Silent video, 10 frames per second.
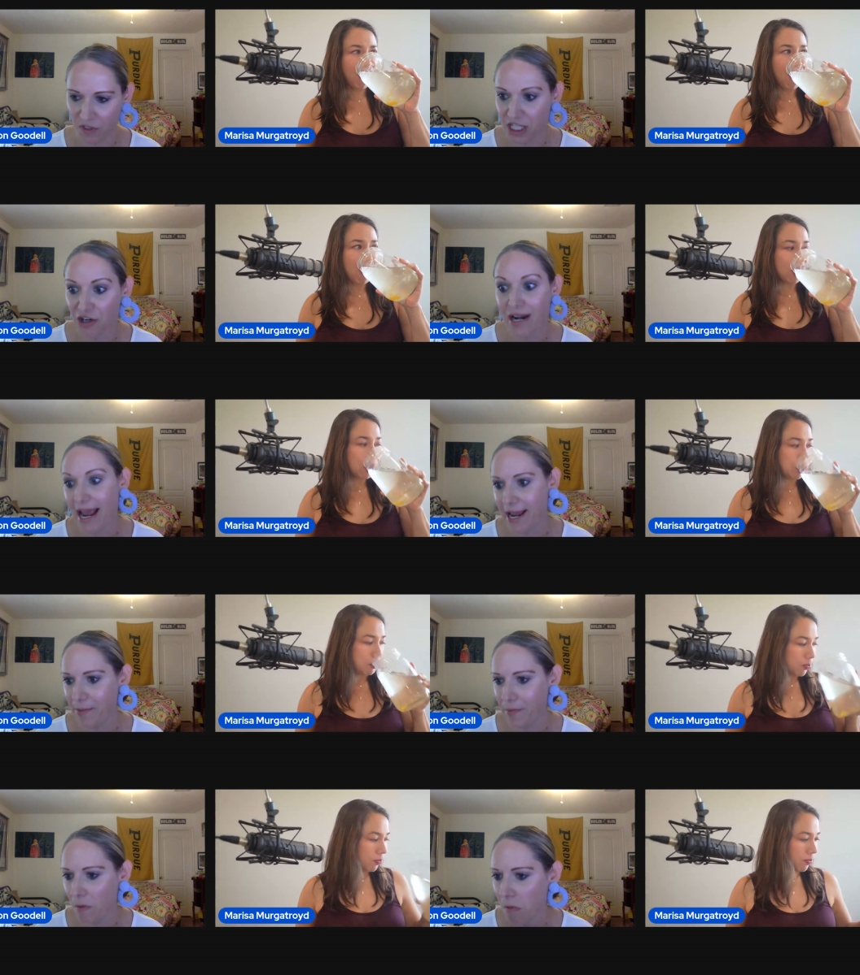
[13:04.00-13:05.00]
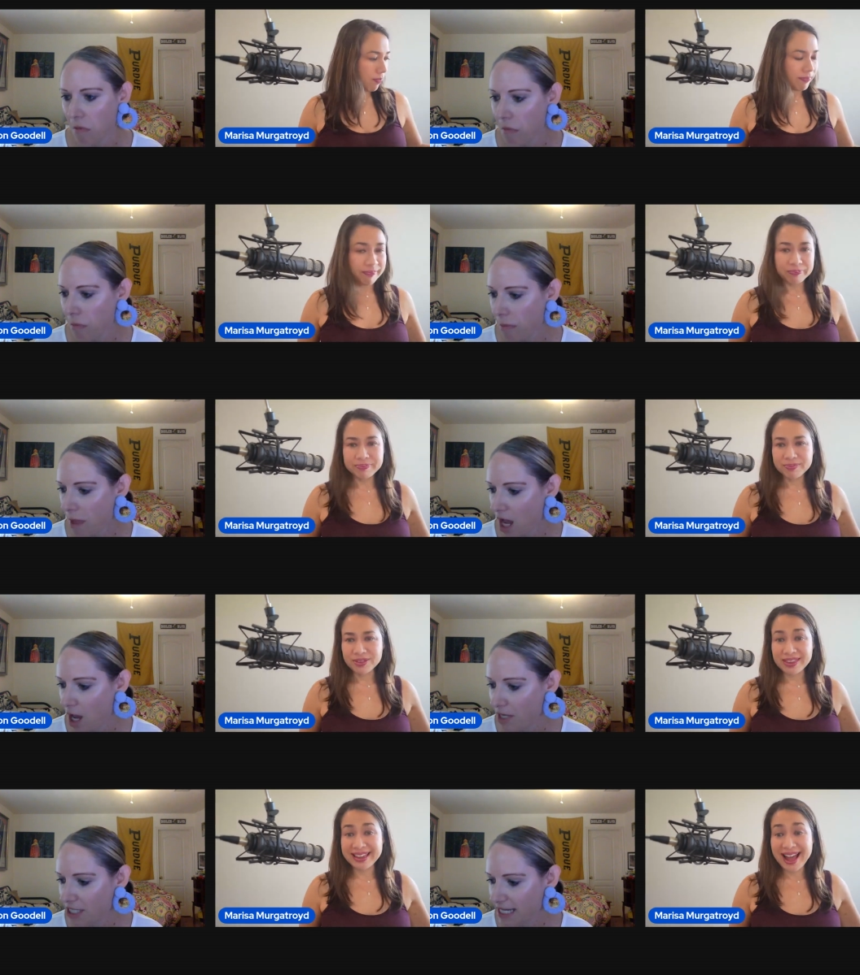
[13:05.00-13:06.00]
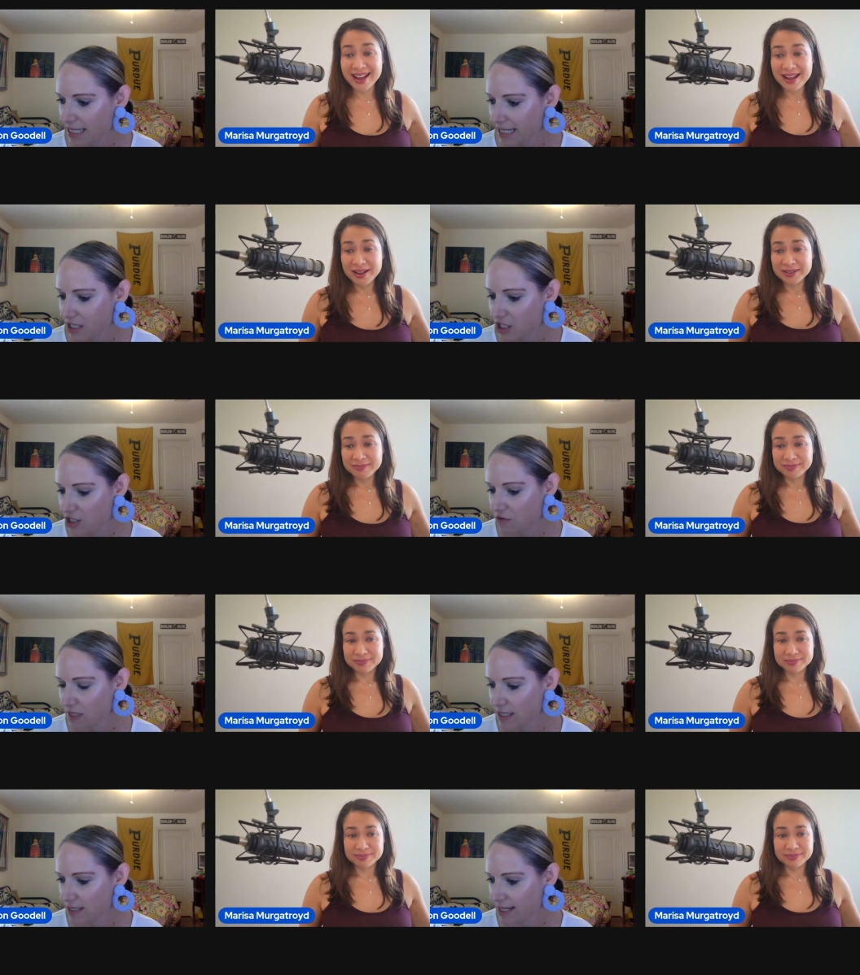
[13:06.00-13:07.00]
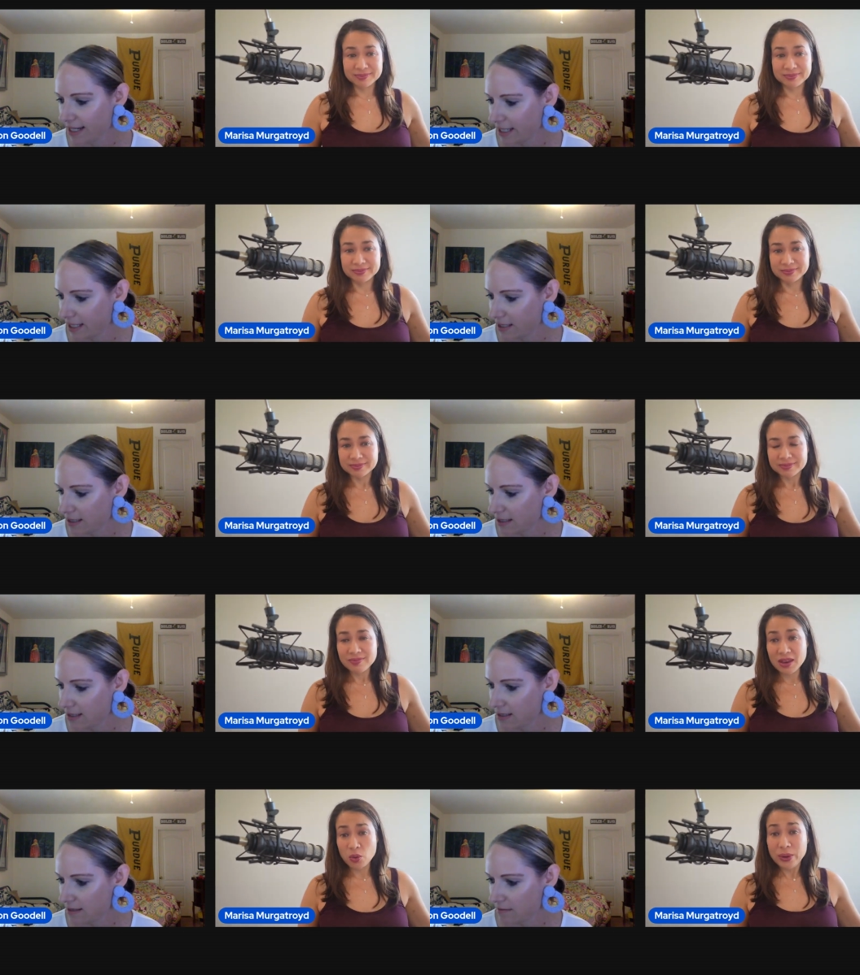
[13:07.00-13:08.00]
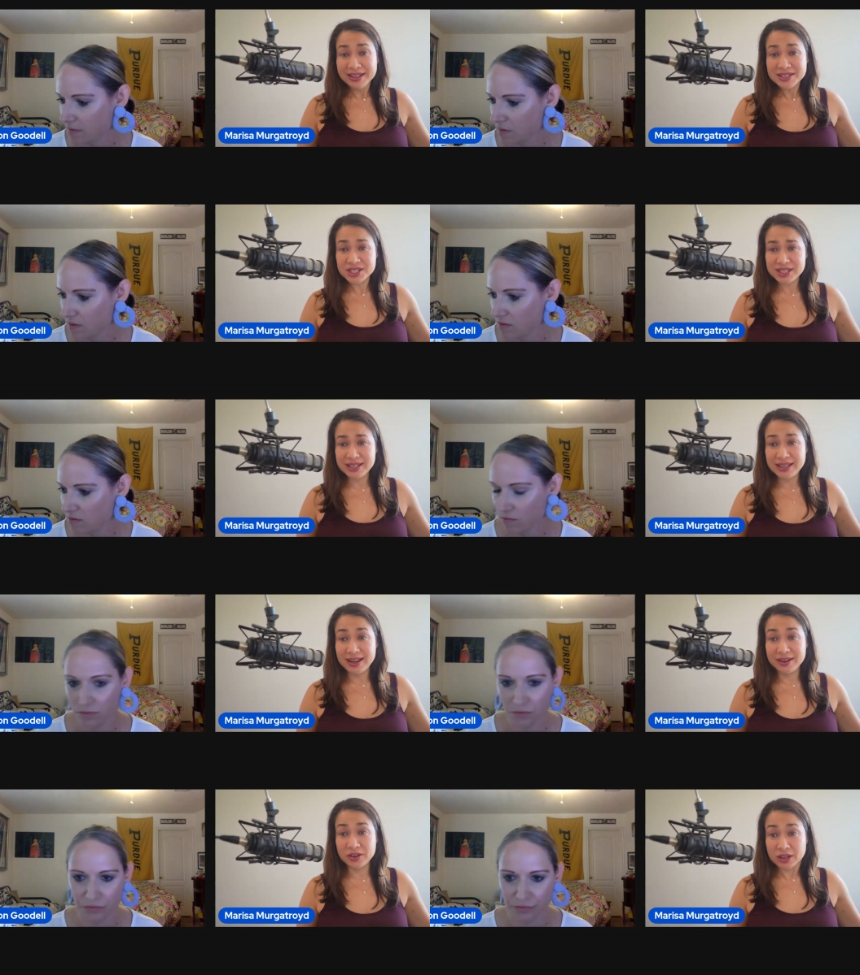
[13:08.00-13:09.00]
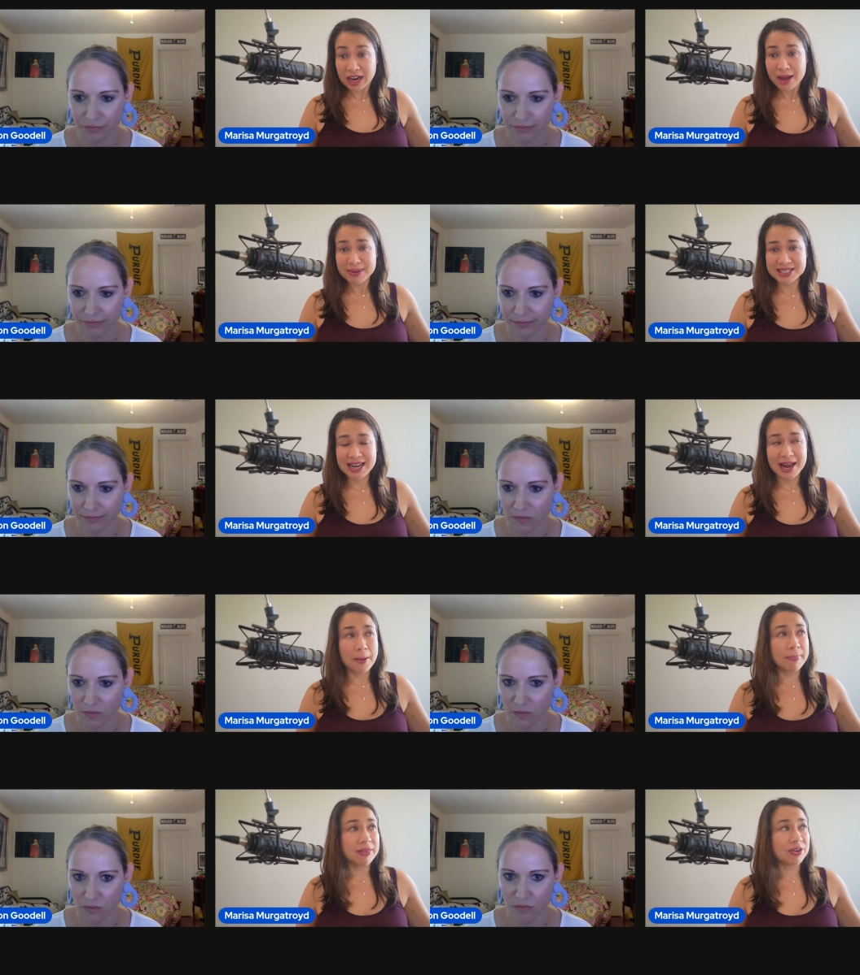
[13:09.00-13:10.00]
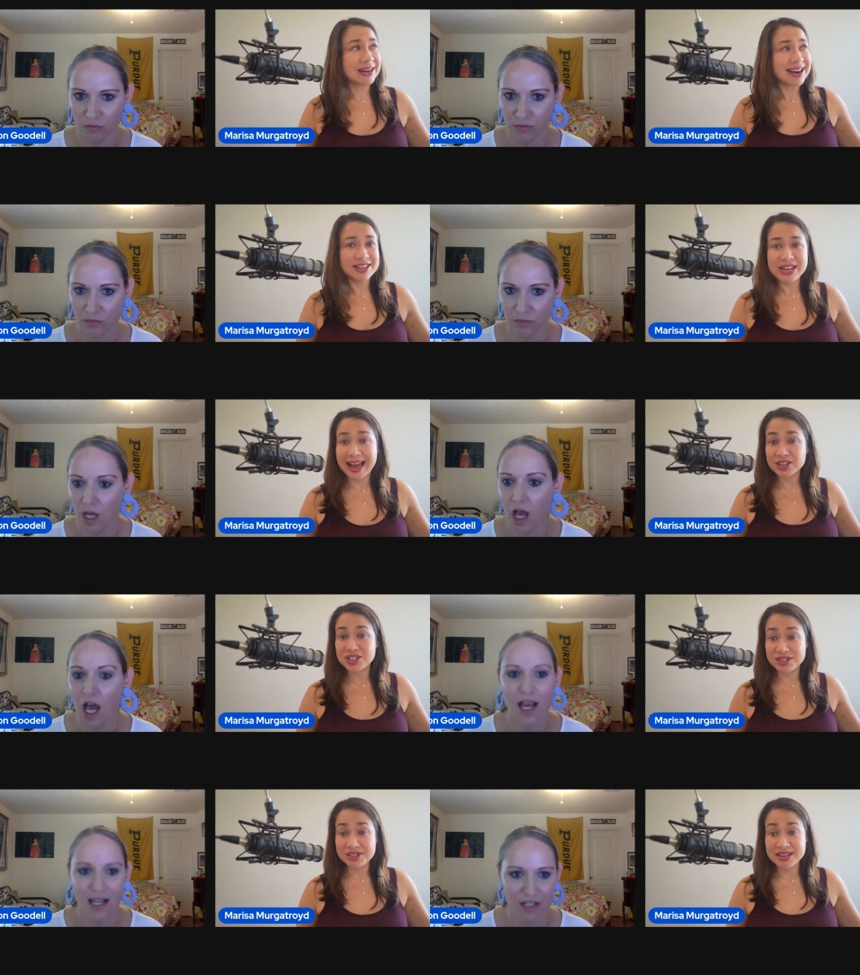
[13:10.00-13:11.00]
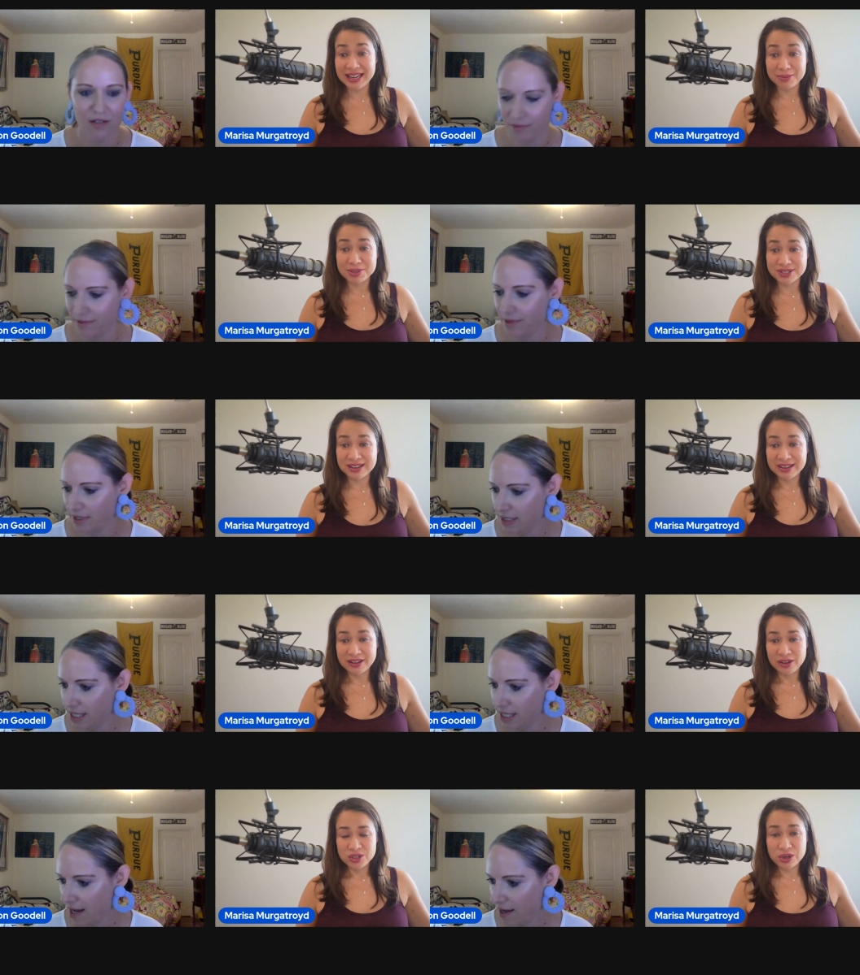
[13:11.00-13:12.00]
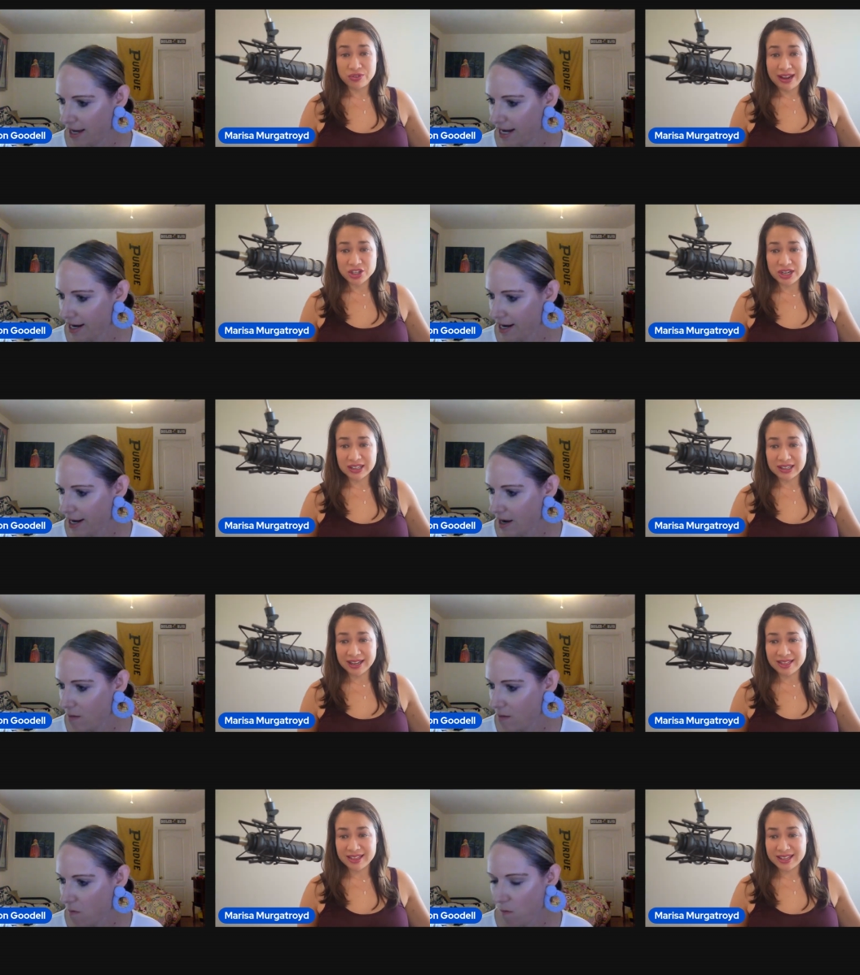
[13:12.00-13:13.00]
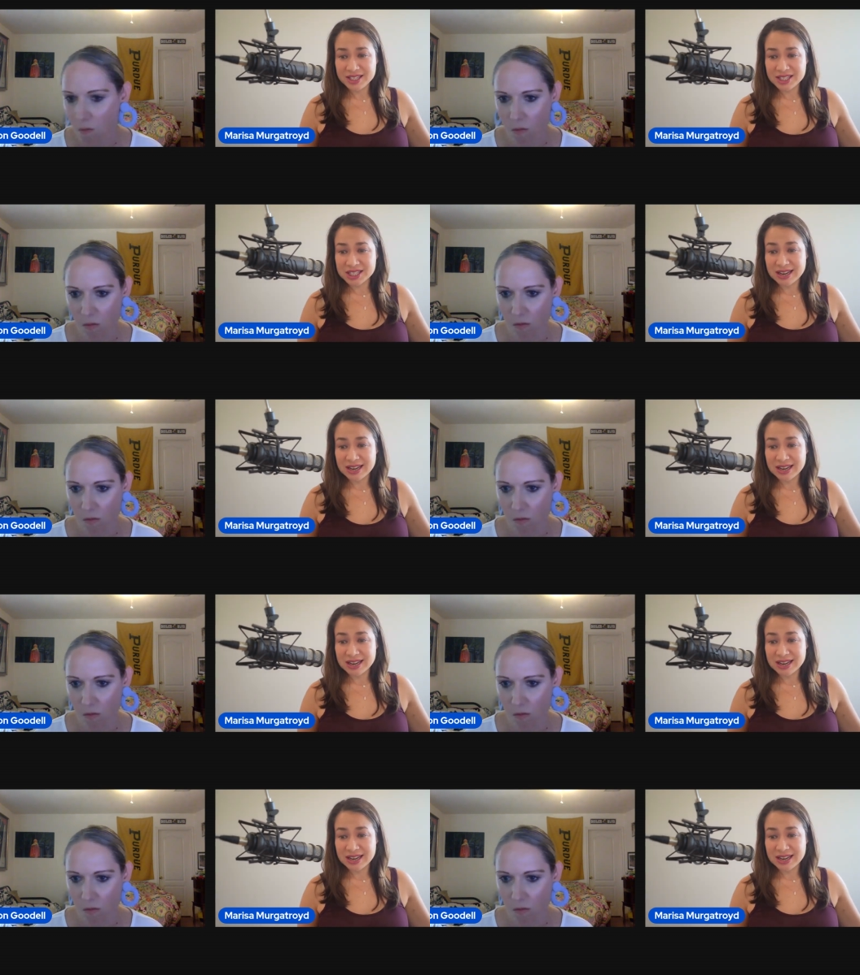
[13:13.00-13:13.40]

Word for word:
Speaker 1: see your name. Um, it yes. takes like two seconds.
Speaker 2: We can see your comments now, but they're not attached to names. Yeah. So if you actually click this